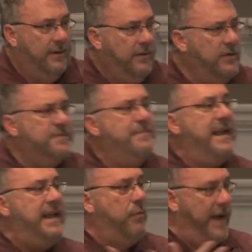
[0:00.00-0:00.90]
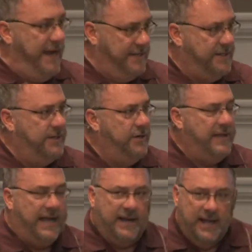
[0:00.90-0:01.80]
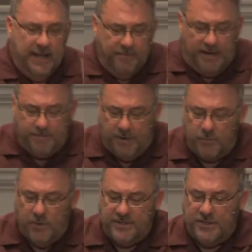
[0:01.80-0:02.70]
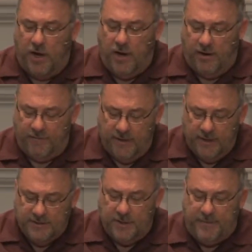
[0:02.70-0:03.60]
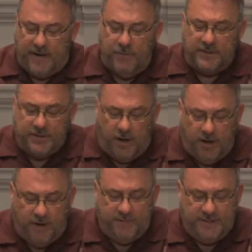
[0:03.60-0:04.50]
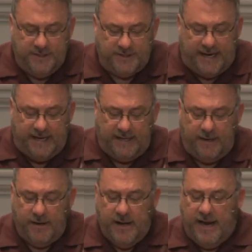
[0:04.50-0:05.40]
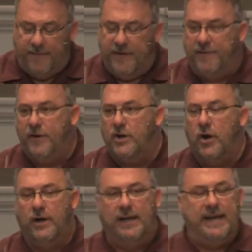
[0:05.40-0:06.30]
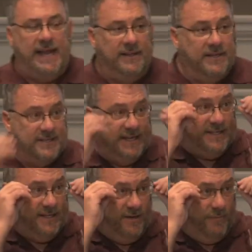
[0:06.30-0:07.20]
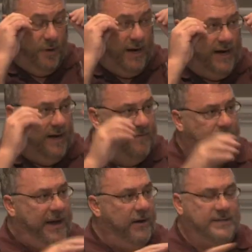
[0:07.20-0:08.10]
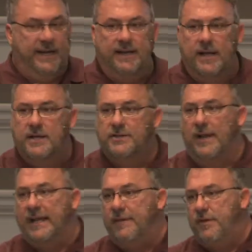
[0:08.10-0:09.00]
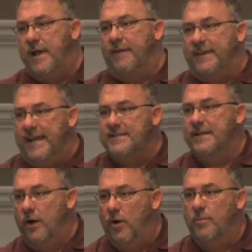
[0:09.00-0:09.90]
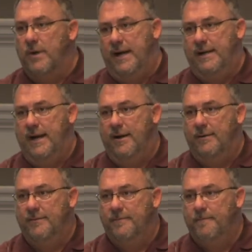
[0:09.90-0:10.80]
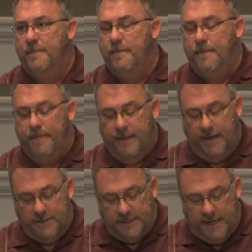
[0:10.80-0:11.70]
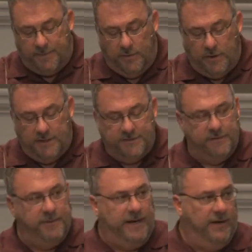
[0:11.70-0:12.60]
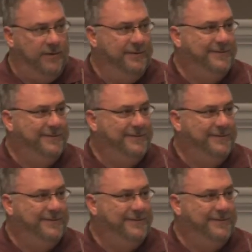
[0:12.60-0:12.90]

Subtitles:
There's many ways to do that. But resolve. So be resolved to stand in there. If you're currently in the season of parenting, so like if you have kids at home right now, here's a couple words from you.